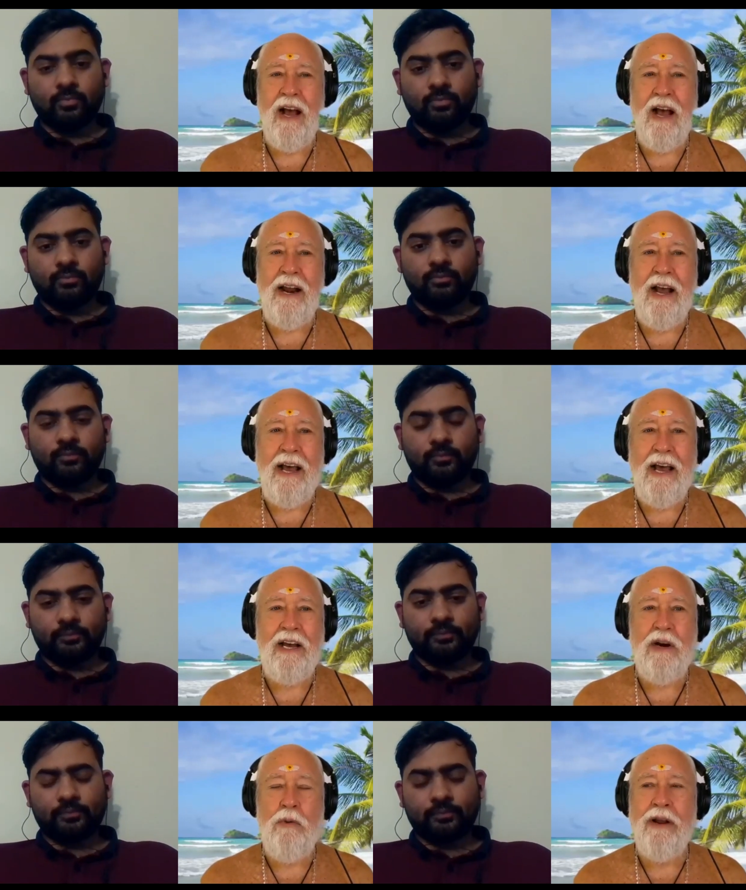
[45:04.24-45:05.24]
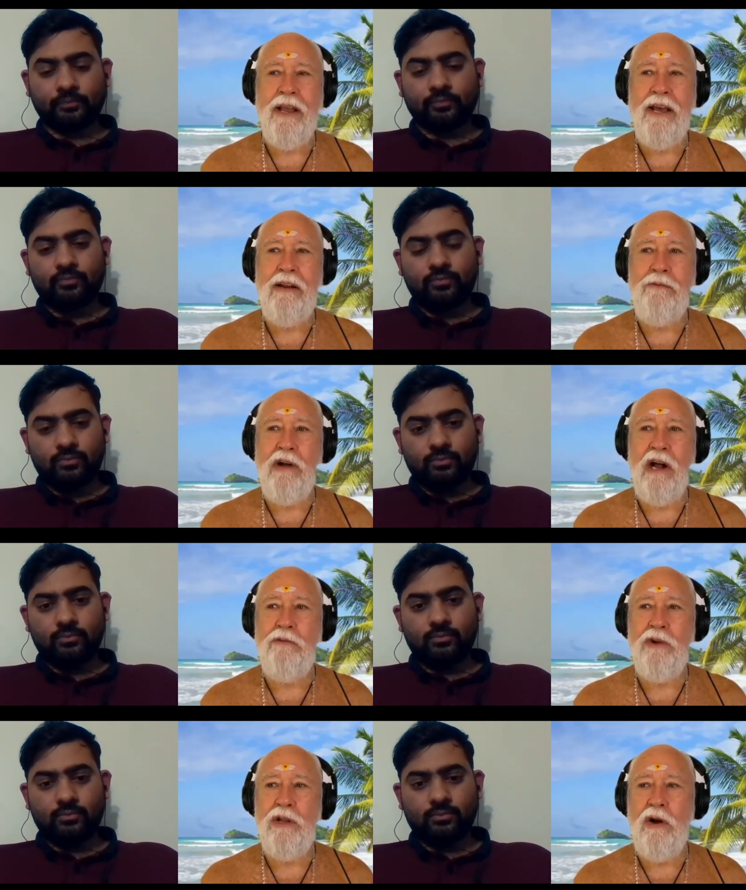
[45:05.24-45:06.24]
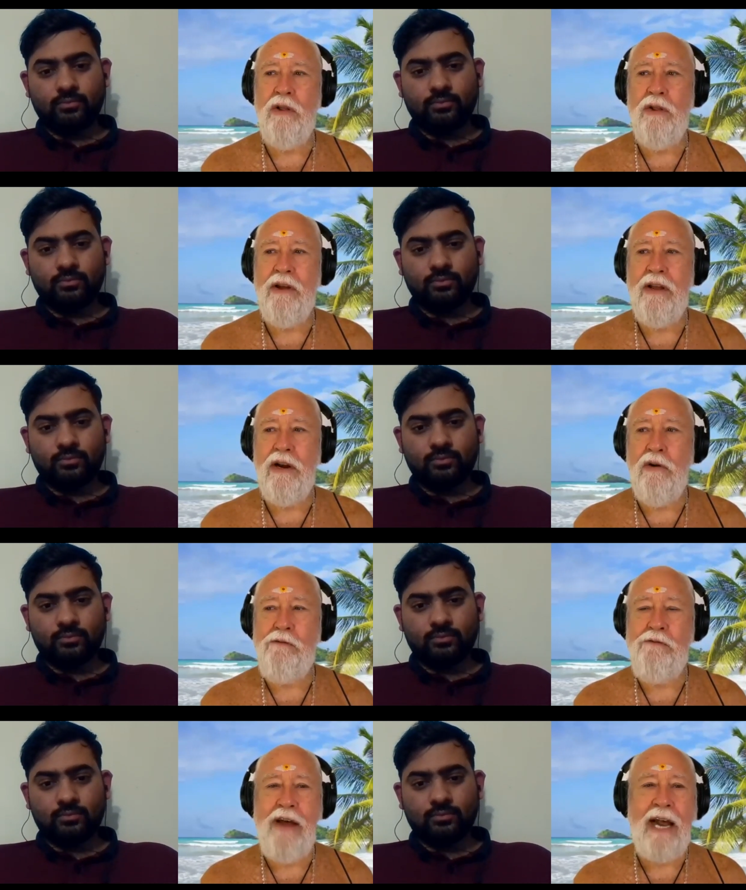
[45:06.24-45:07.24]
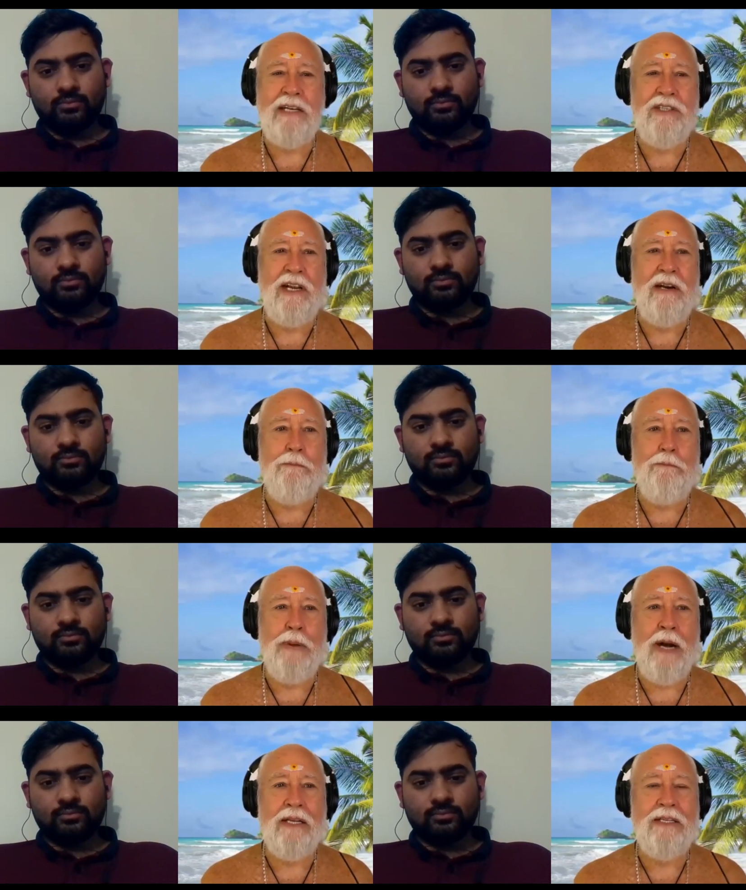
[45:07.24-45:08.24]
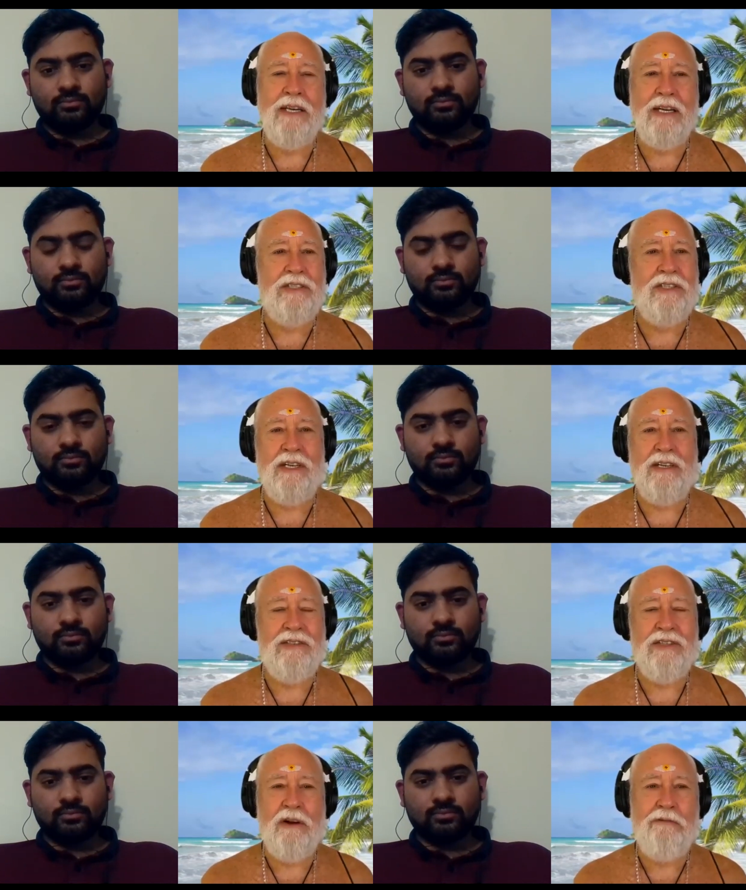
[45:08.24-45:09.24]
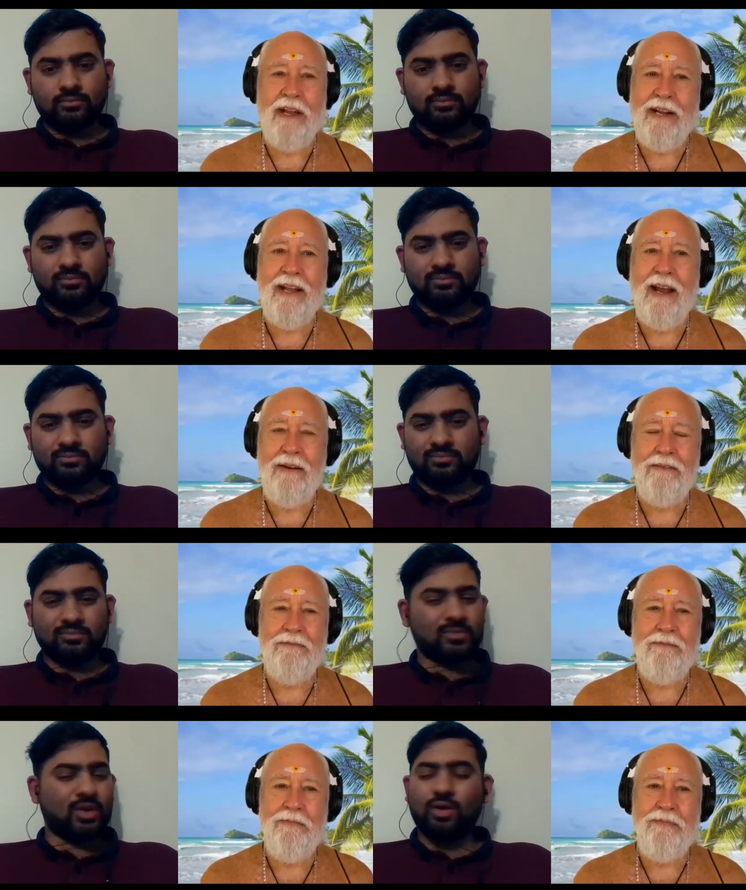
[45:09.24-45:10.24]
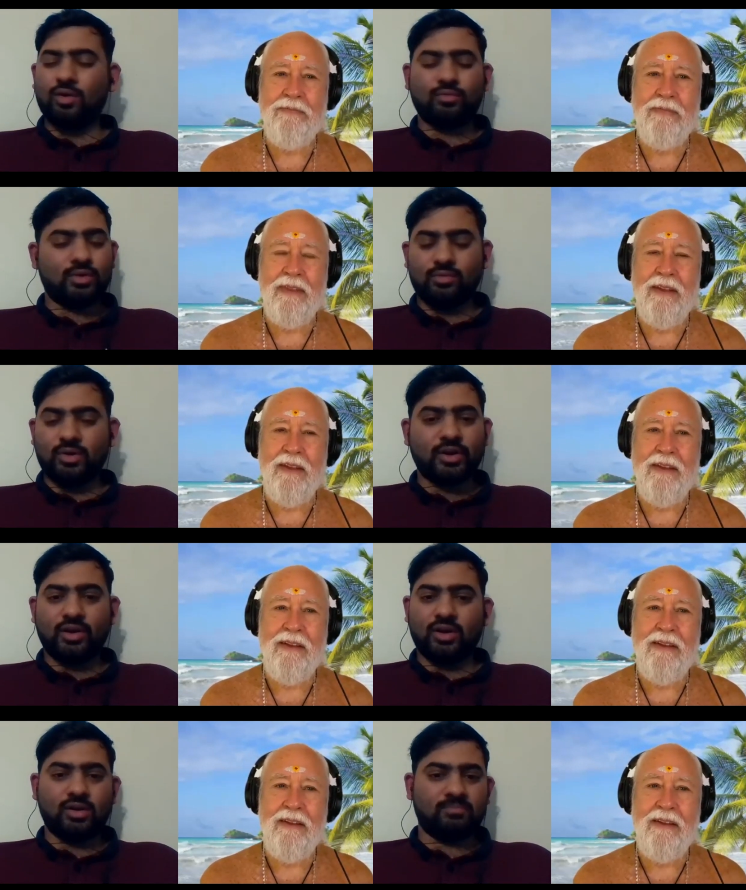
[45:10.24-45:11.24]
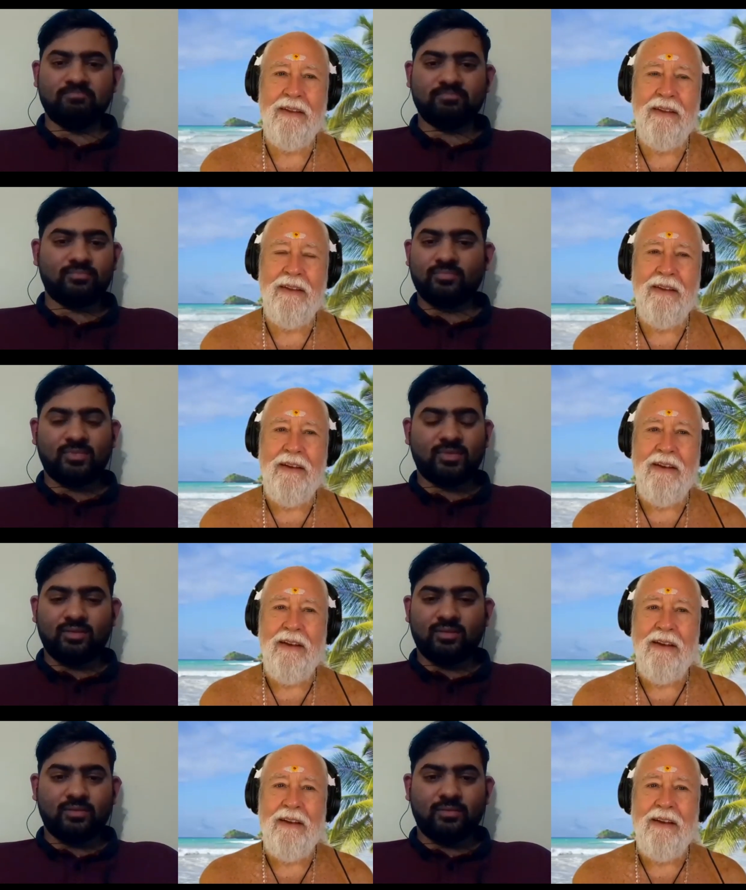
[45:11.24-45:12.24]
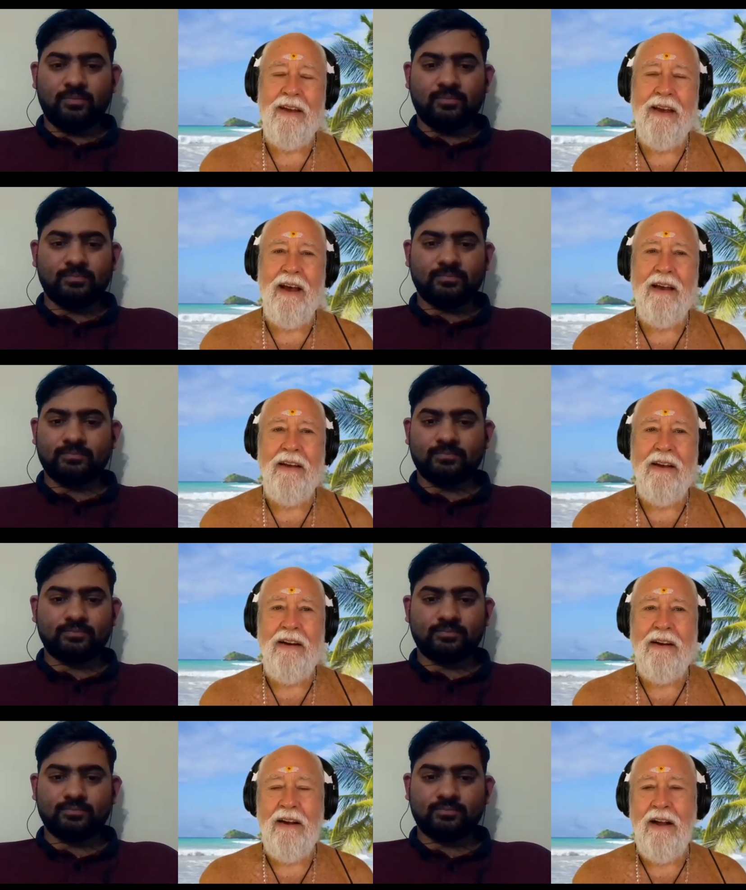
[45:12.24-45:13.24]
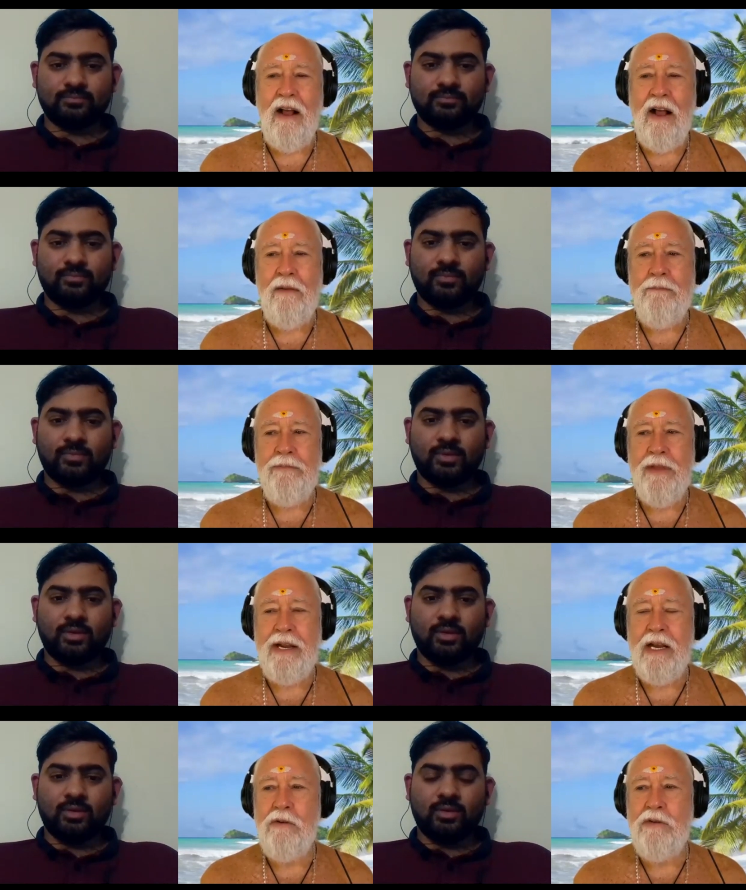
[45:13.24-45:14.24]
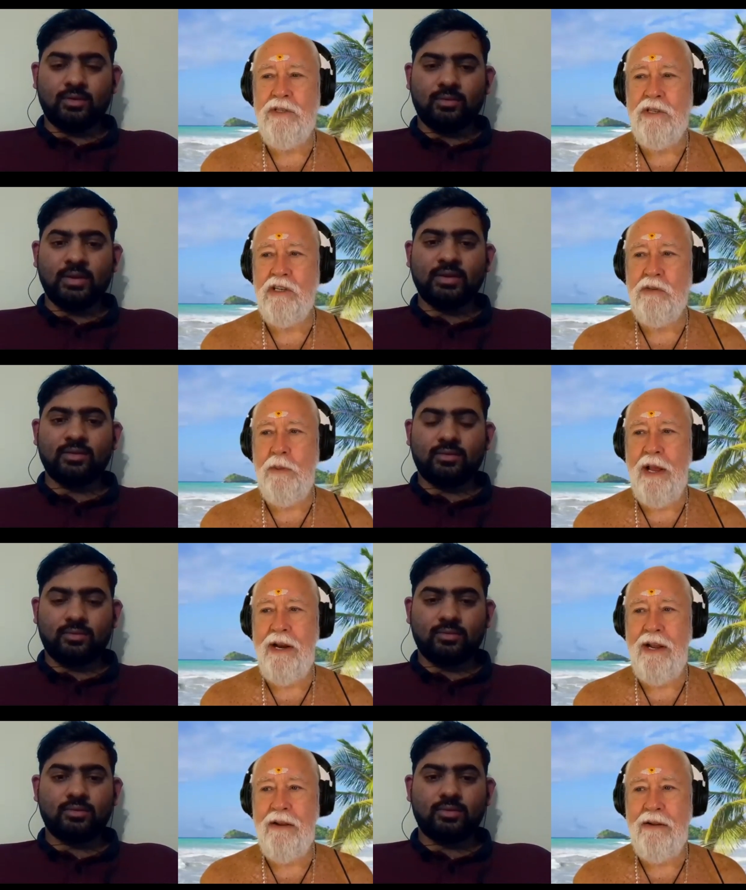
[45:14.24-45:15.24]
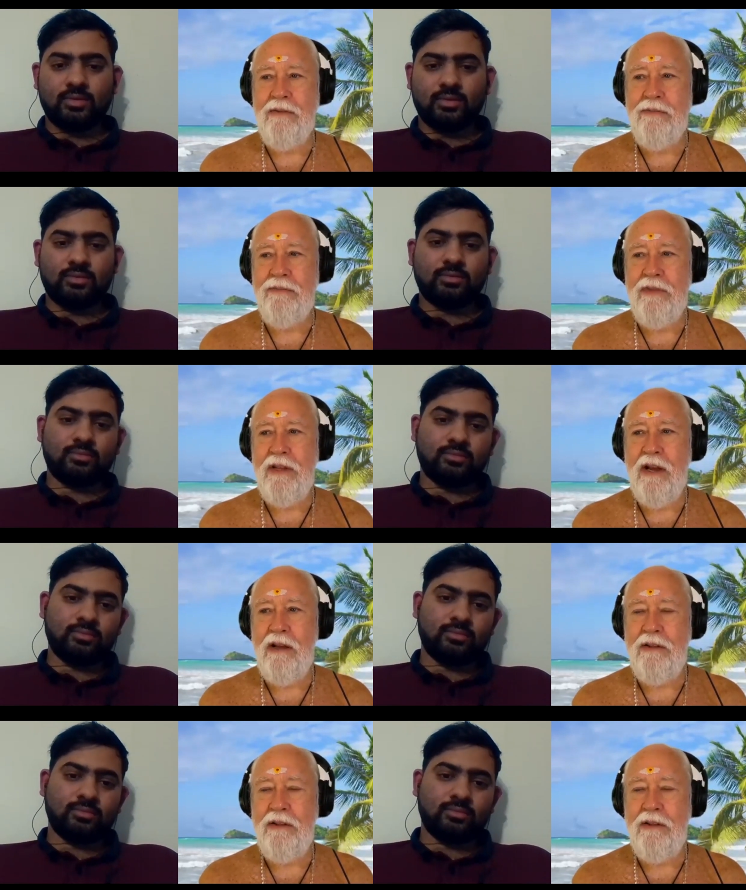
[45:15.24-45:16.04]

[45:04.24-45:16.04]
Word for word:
Speaker 1: I, I don't want to get involved with all the you know vaccine politics and stuff like that.
Speaker 2: Oh no, not at all.
Speaker 1: Yeah, um, like I was explaining uh,